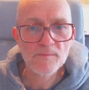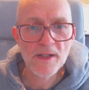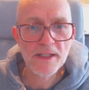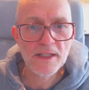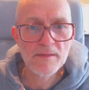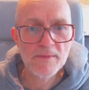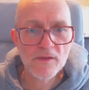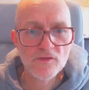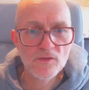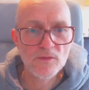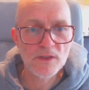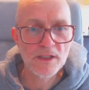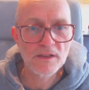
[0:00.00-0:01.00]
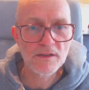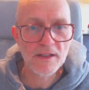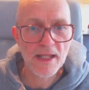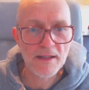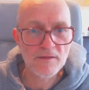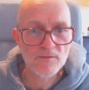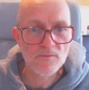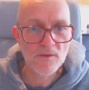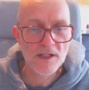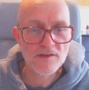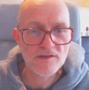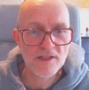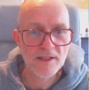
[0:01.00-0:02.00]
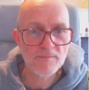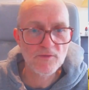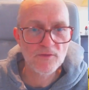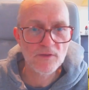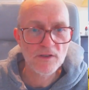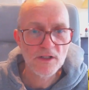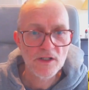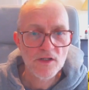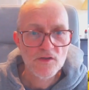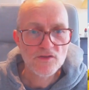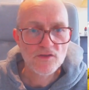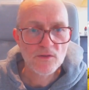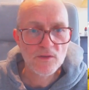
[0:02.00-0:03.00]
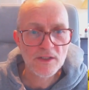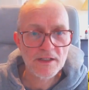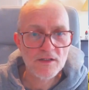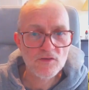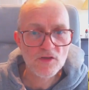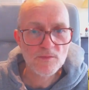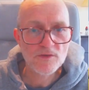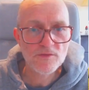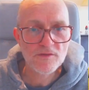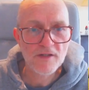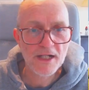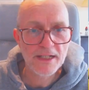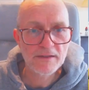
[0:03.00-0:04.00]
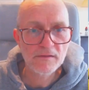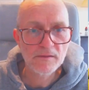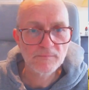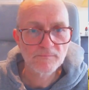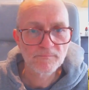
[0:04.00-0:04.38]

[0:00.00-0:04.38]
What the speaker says: email. So here, what I said before. So in terms of title,